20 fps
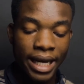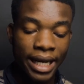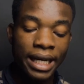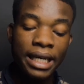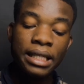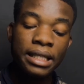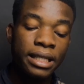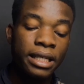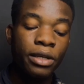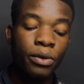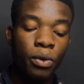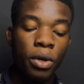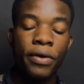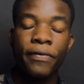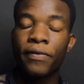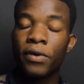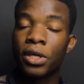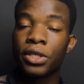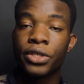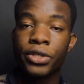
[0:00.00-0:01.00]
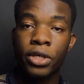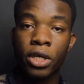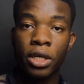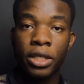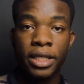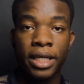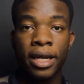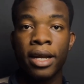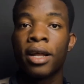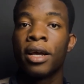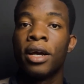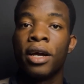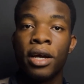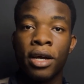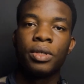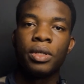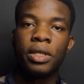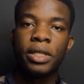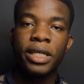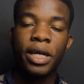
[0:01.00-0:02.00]
18 watt fast charging.
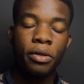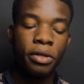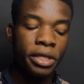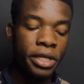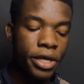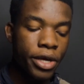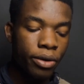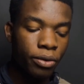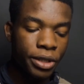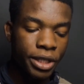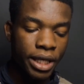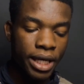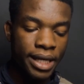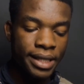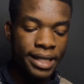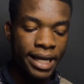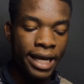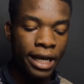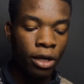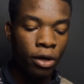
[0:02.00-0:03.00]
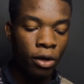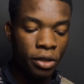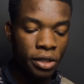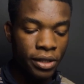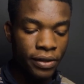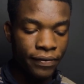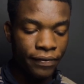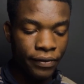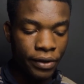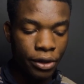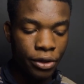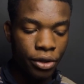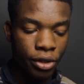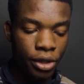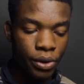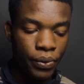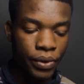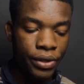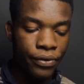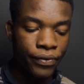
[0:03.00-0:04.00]
Now the Neo shares a lot of
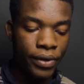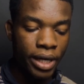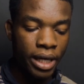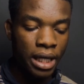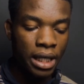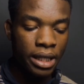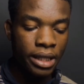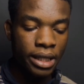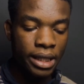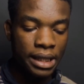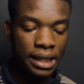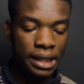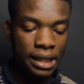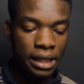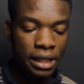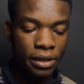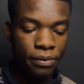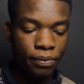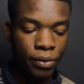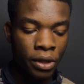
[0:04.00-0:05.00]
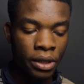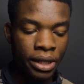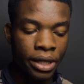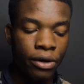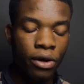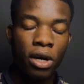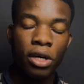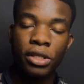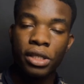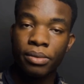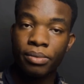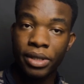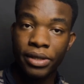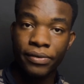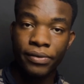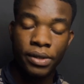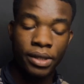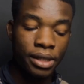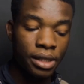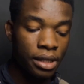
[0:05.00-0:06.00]
features with the regular 19, but there are some
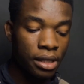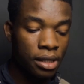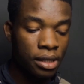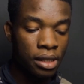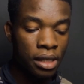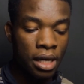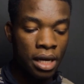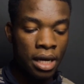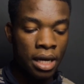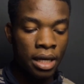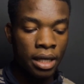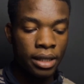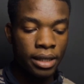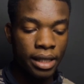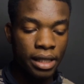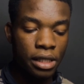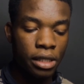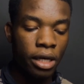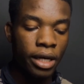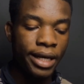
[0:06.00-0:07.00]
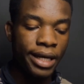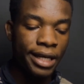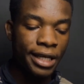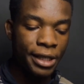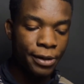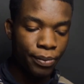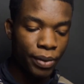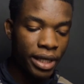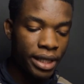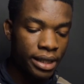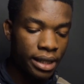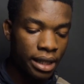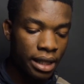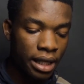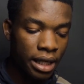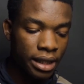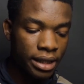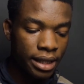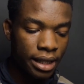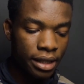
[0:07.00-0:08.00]
differences. Design is basically
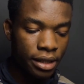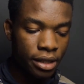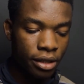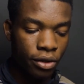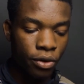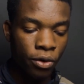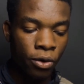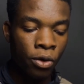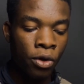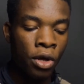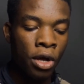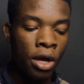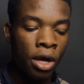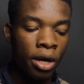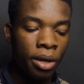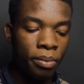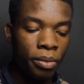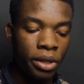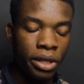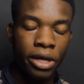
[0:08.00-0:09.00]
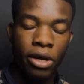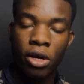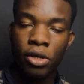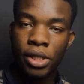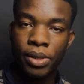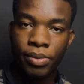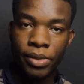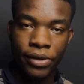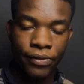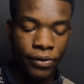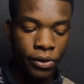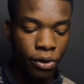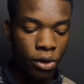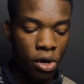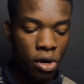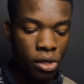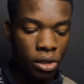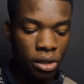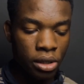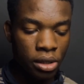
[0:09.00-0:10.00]
identical, but there are some different
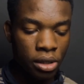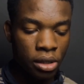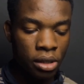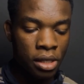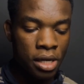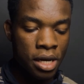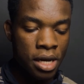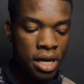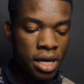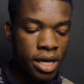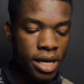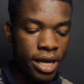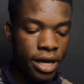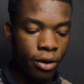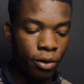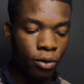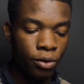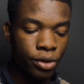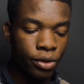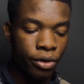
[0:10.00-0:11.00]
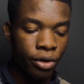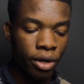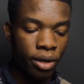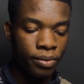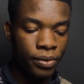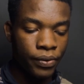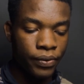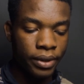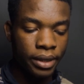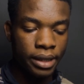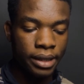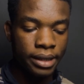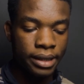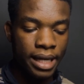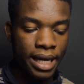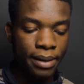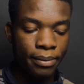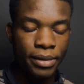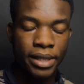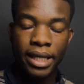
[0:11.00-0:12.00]
colors. It also comes with the
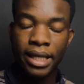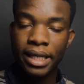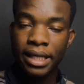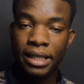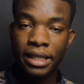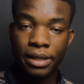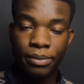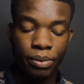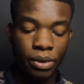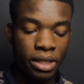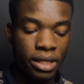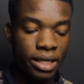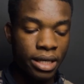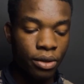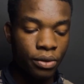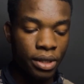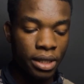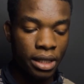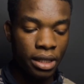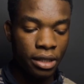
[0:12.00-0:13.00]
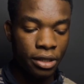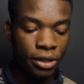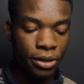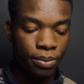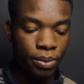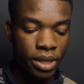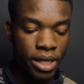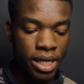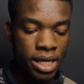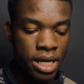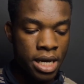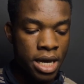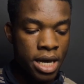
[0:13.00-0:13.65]
same 1080p LCD display,